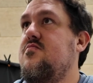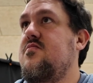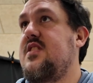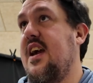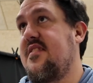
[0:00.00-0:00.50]

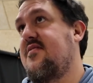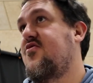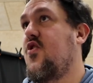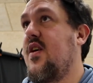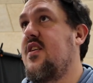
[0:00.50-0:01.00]
yes,
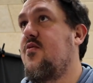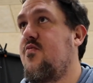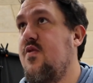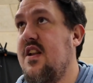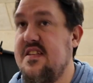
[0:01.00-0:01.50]
showing a
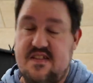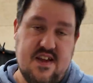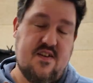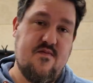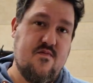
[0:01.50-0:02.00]

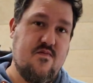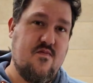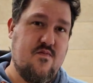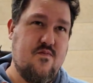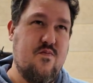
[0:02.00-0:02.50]
realistic
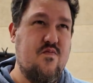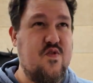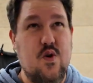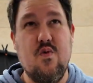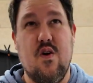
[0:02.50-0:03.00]

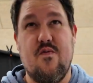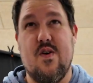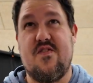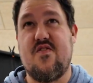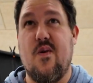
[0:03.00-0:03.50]
view of
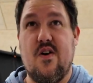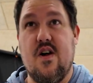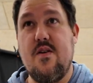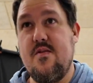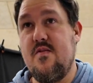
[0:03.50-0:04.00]
what's going
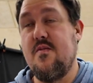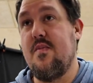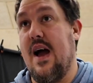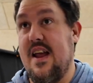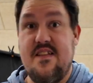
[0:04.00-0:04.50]
on
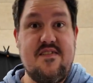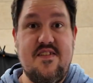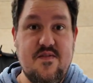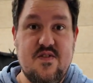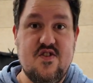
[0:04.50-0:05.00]
behind the
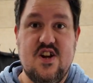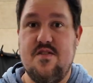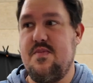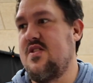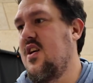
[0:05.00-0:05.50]
scenes of the
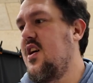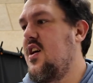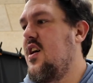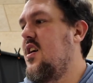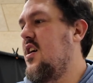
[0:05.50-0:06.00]
channel, but
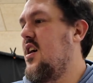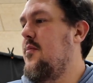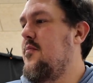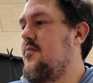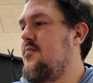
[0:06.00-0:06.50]

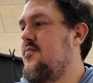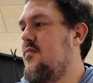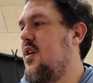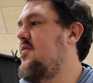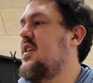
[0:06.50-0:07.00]

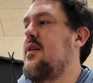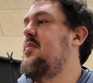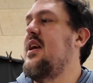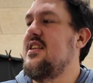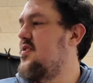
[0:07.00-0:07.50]
if they can
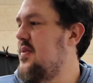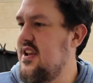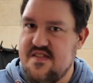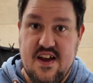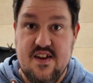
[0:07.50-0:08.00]
be a little bit
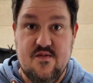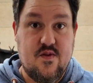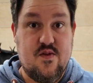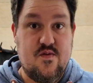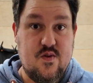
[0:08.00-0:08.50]
exciting
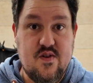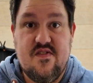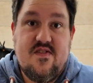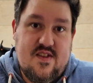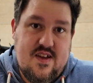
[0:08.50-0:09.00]
for the
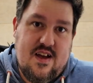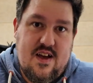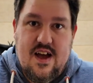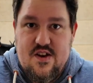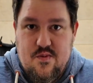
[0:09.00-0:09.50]
viewers,
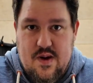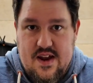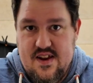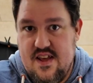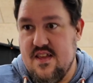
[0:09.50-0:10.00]
I don't
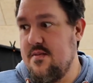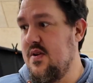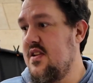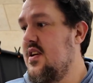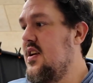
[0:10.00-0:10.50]
mind either.
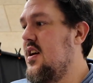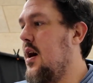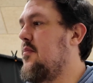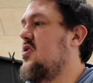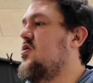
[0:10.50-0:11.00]
But
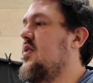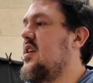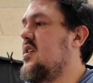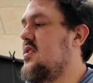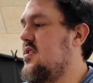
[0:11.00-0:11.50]
I'm not
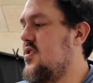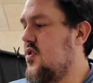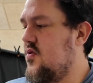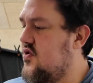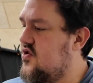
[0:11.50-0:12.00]
going, you
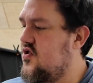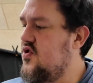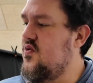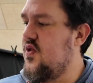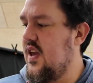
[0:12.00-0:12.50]
know, to
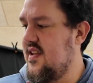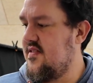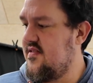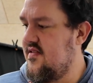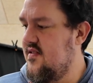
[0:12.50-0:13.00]
do
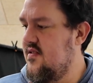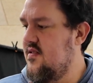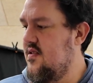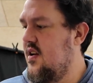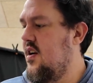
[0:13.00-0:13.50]
things
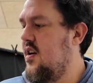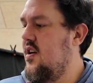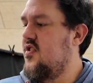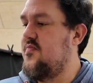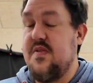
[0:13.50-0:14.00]

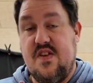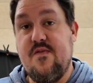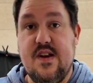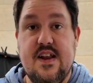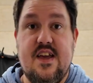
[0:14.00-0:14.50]

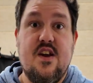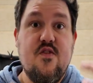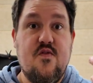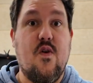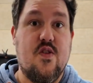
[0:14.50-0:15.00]
specifically
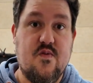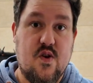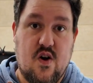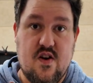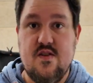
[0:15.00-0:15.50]
for the
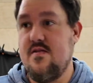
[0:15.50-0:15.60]
vlog.